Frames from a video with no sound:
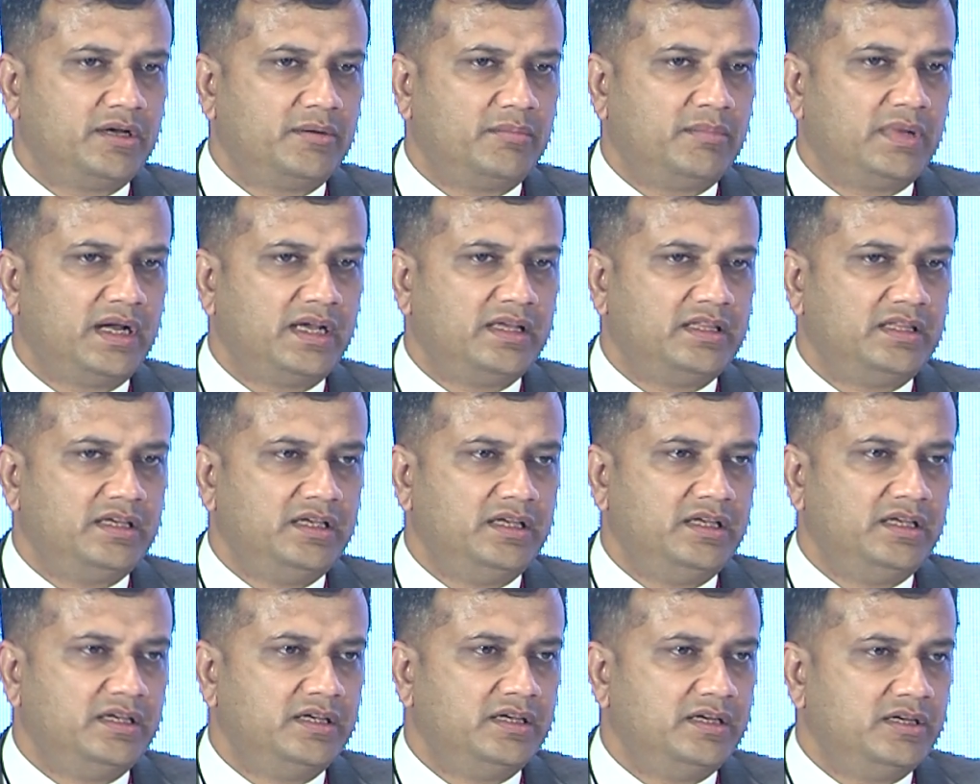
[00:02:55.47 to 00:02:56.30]
by
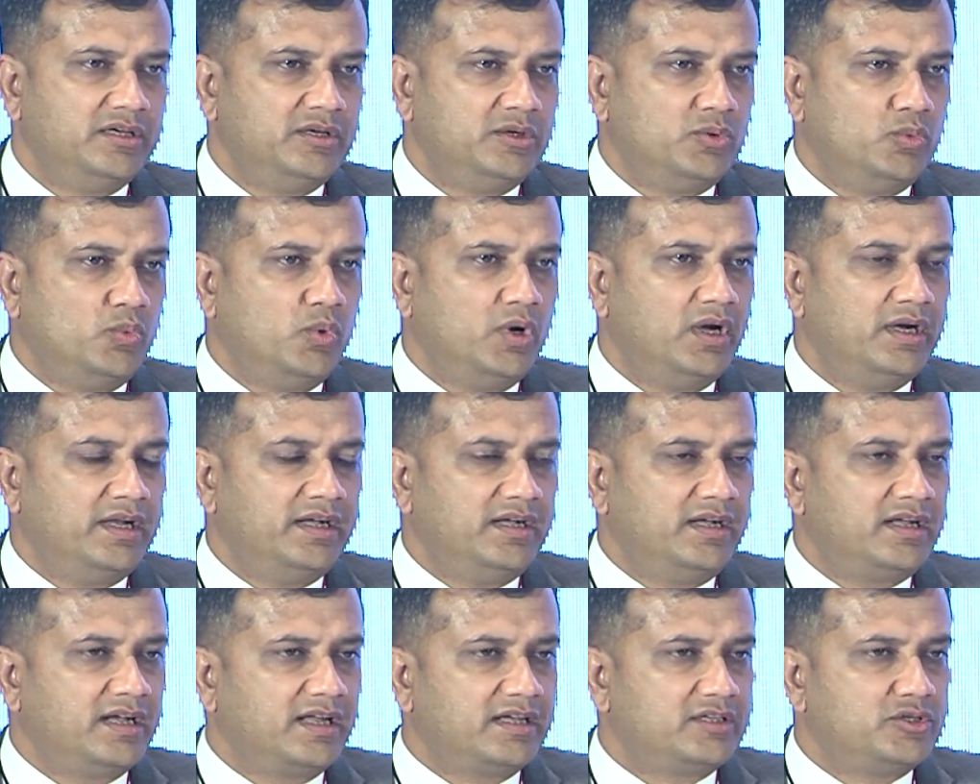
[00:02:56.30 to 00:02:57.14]
the World
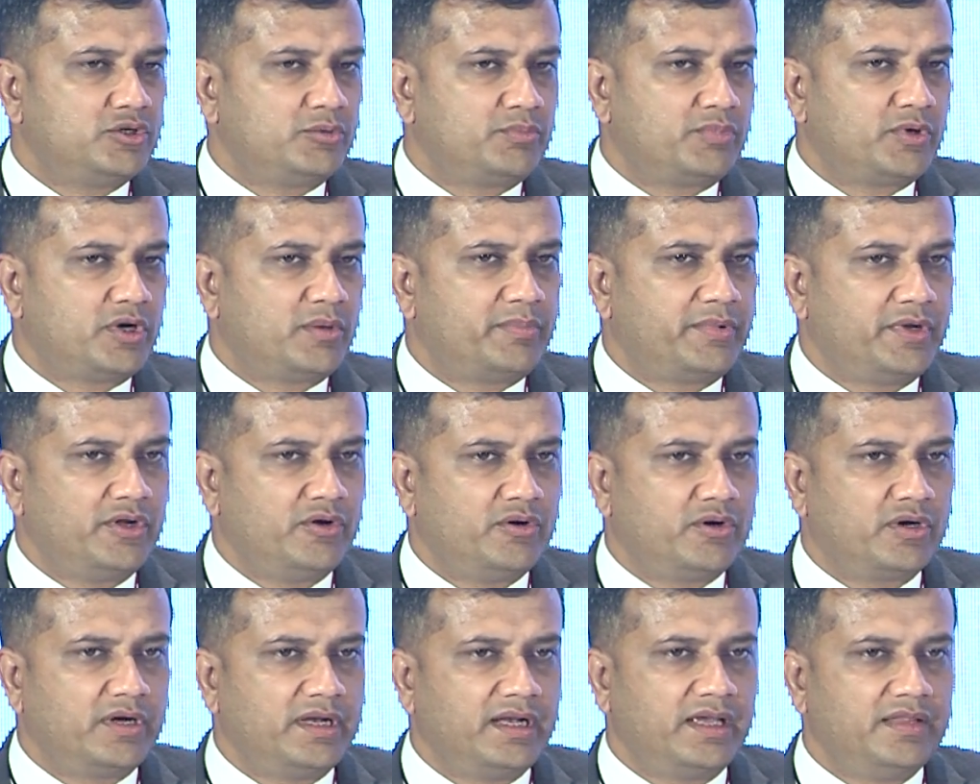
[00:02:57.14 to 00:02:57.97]
Intellectual Property
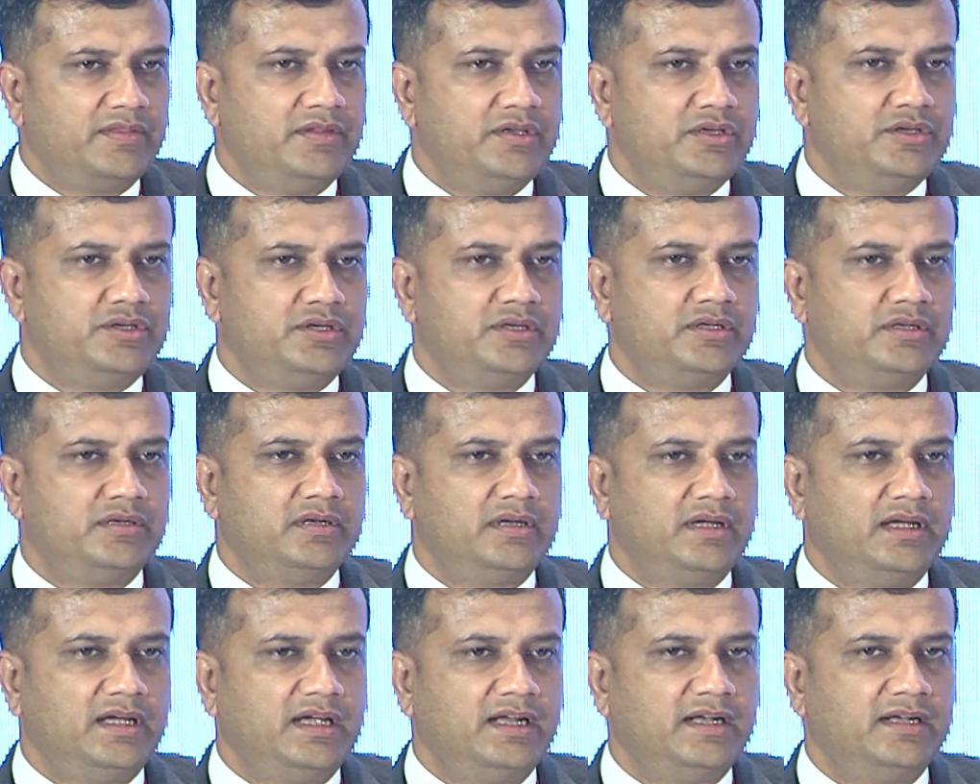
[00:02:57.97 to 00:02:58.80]
Organization,
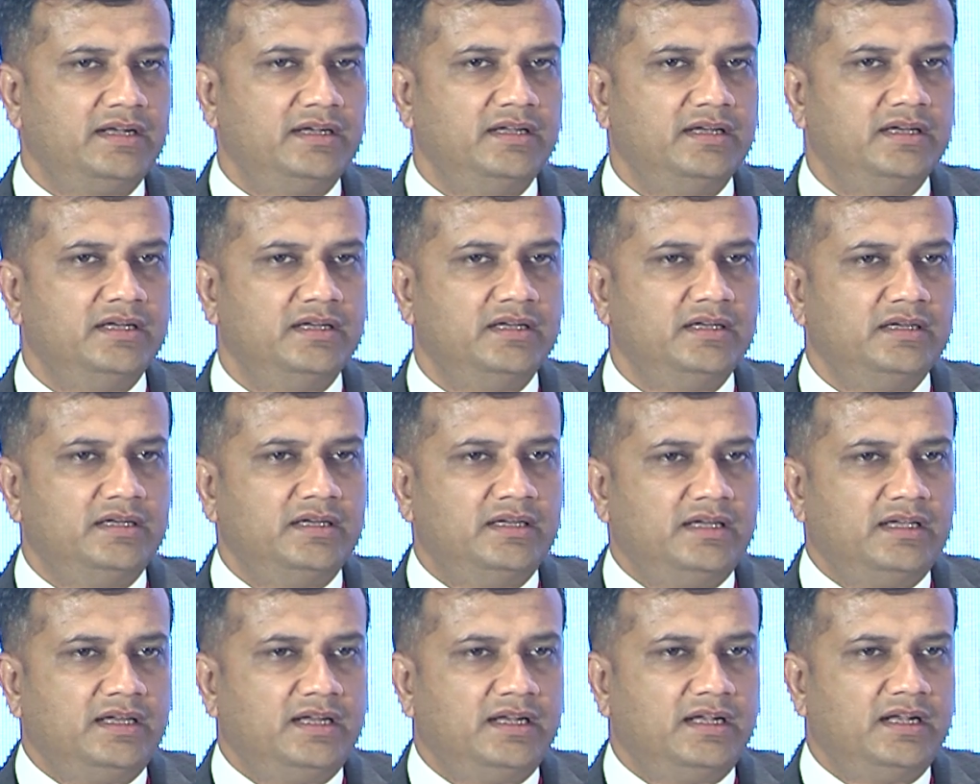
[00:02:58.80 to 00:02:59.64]
and
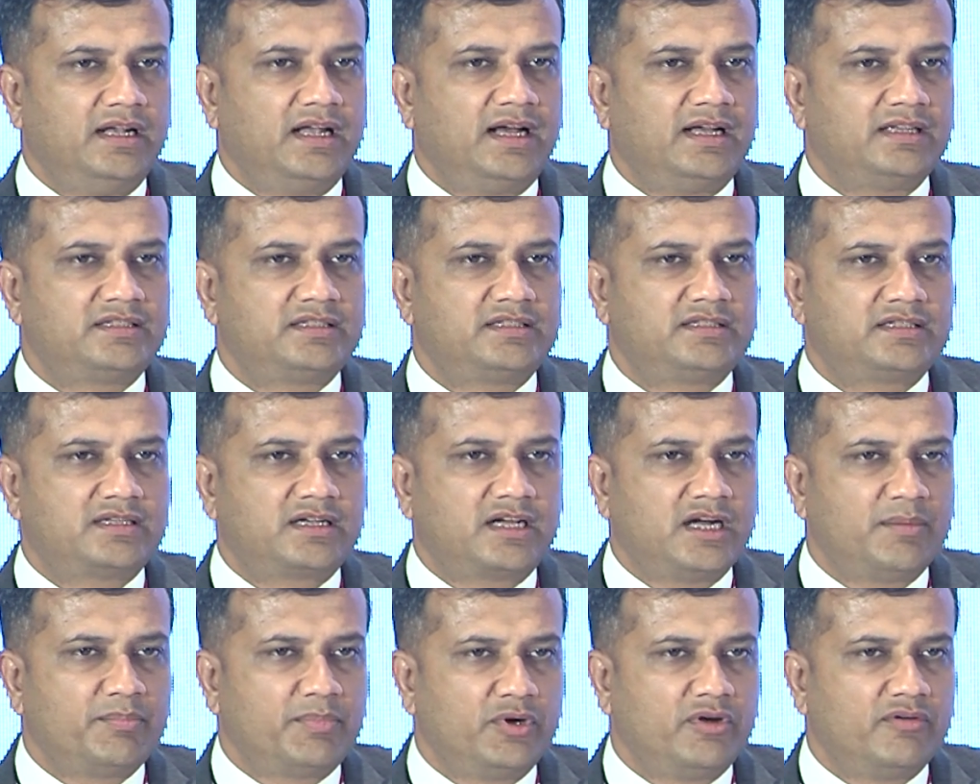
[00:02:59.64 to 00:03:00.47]
in last
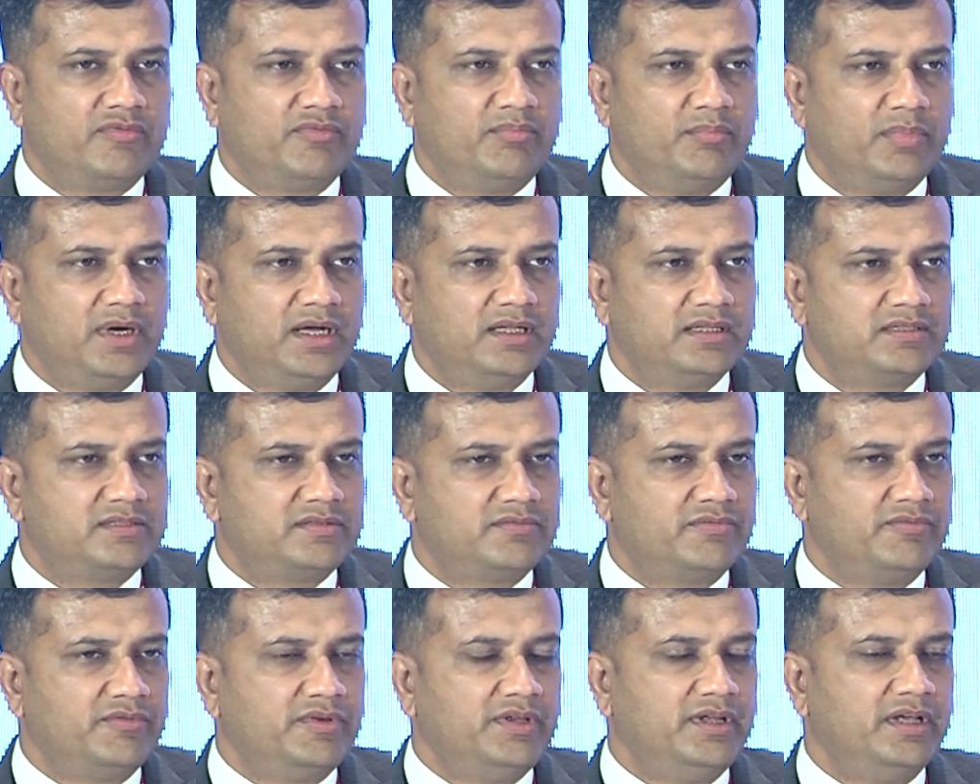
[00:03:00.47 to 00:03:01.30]
couple of
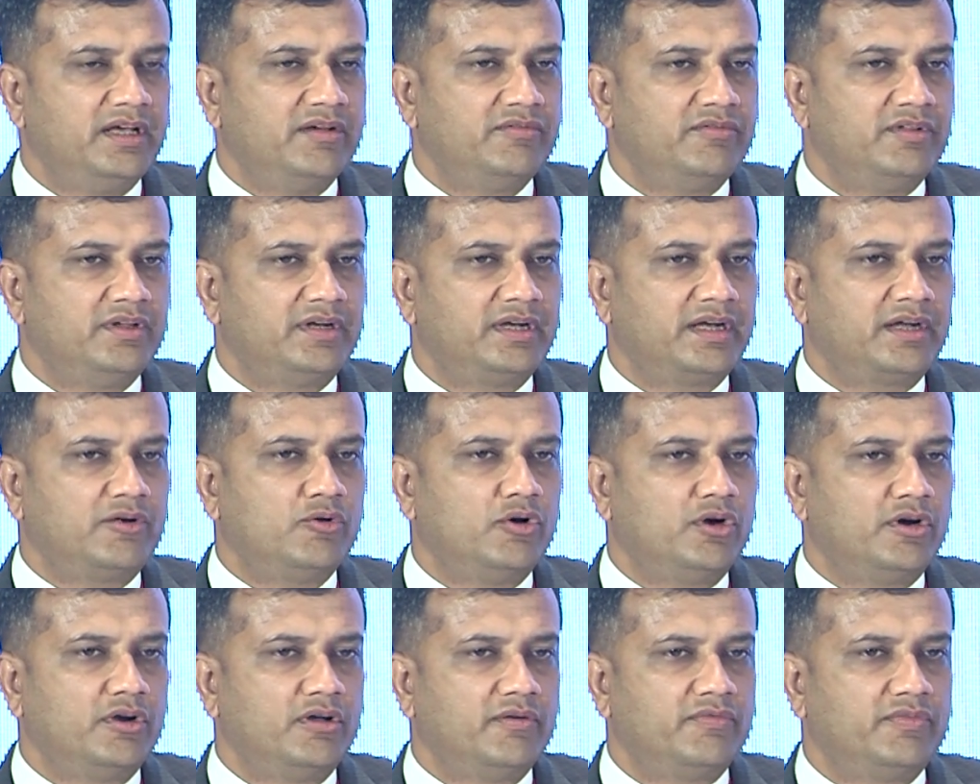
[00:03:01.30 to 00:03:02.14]
months, we have the
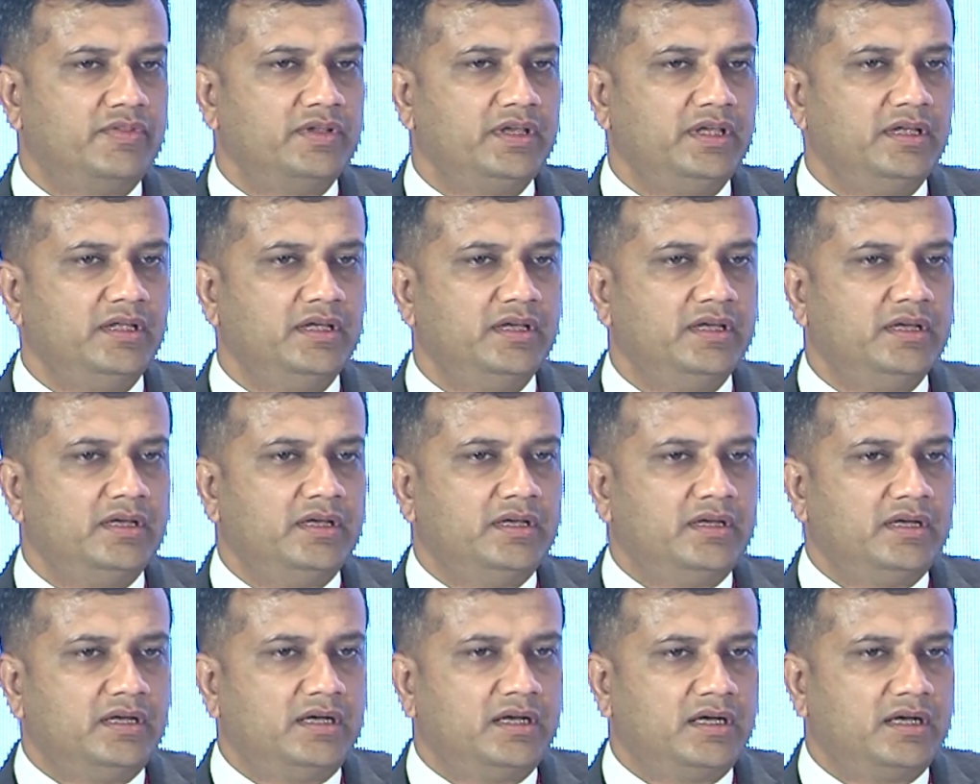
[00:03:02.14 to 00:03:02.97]
record of the
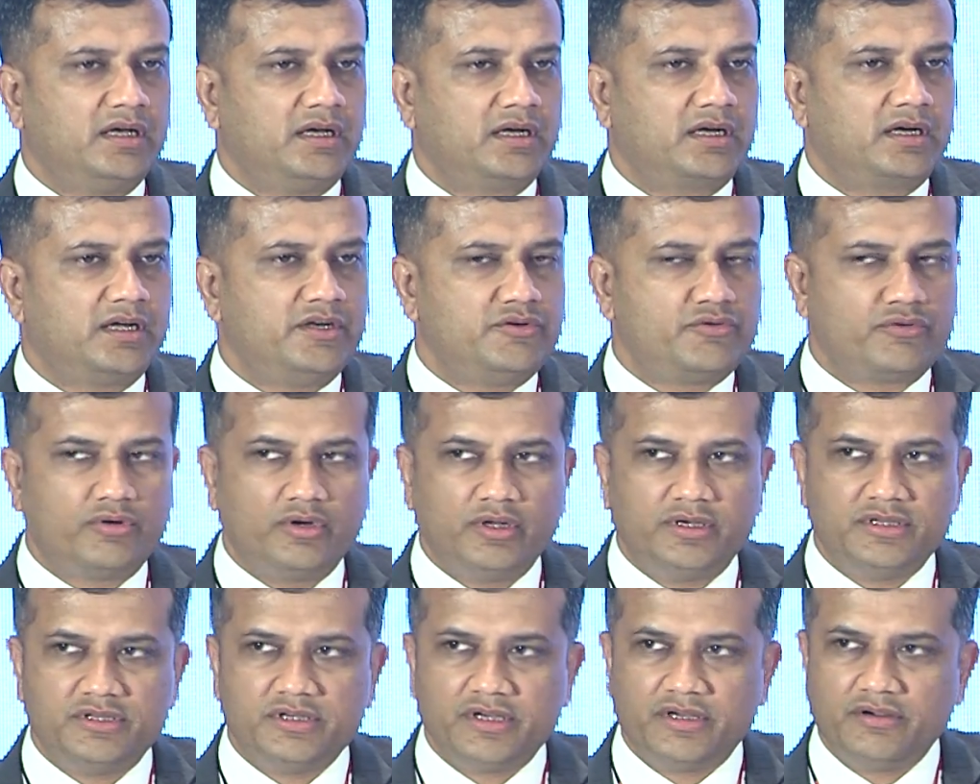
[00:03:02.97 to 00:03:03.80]

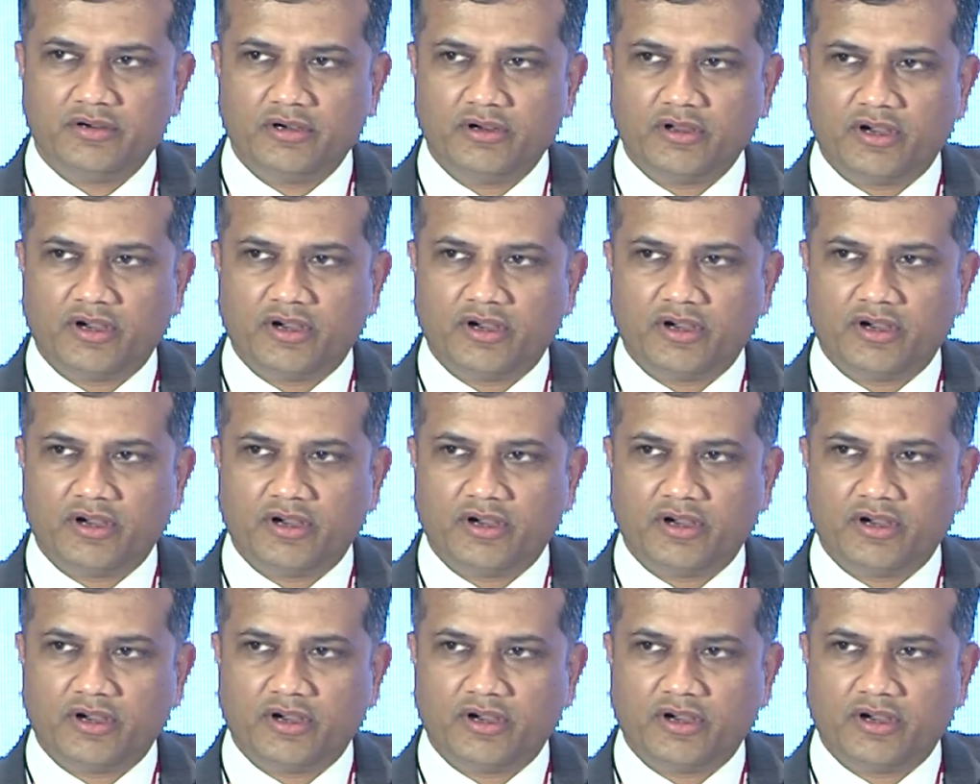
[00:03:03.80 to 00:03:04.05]
Controller General